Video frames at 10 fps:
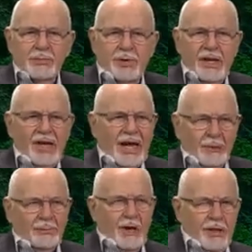pray, you had
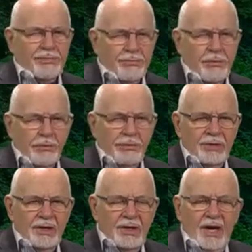to pray through.
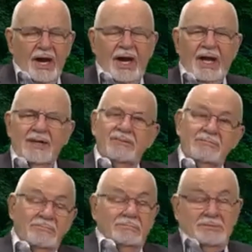And
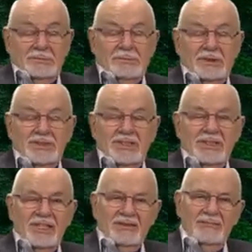it wasn't
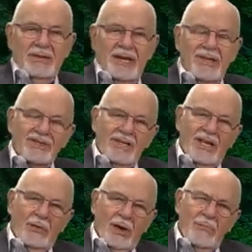until many years
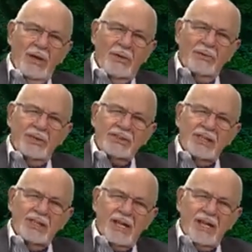later what I meant was
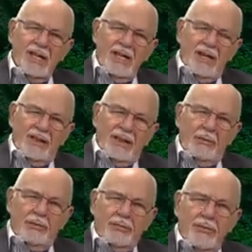that they
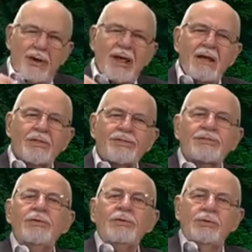were praying
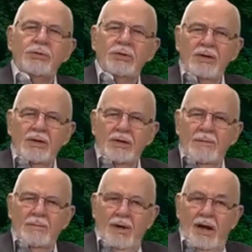through
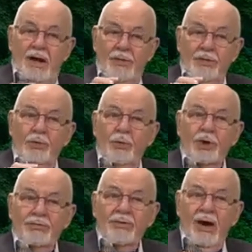the
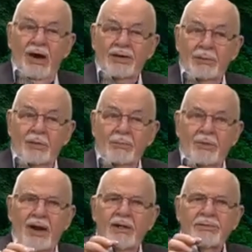Word of God. They were
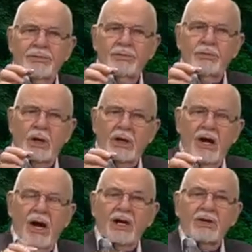praying through what
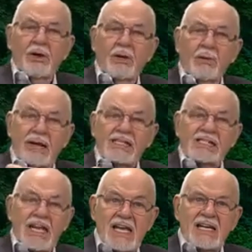God had already
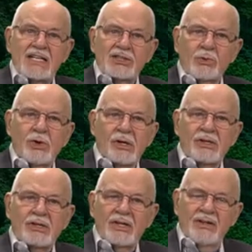said in His
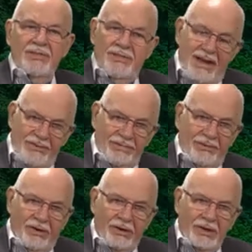Word.
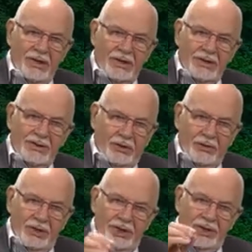Therefore, you
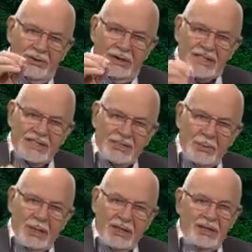know, you're
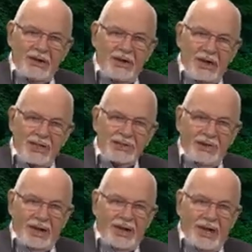anticipating that God is
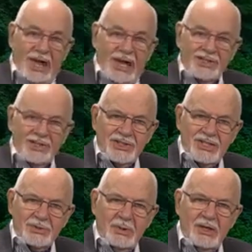going to answer
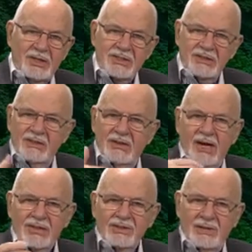this because
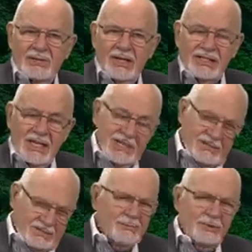God has already said it.
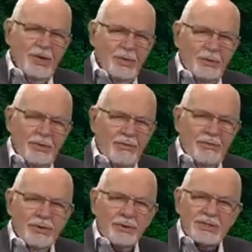We
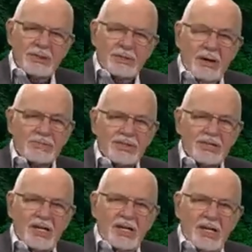refer to it sometimes
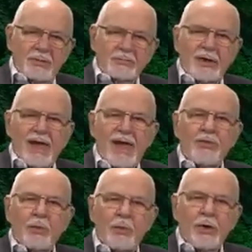as praying
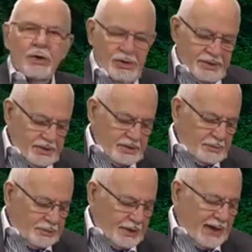the Word,
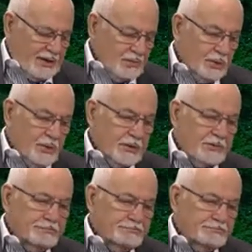praying the Word.
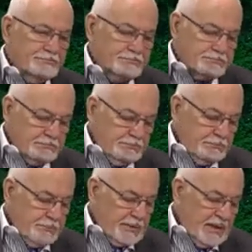
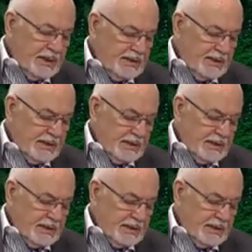And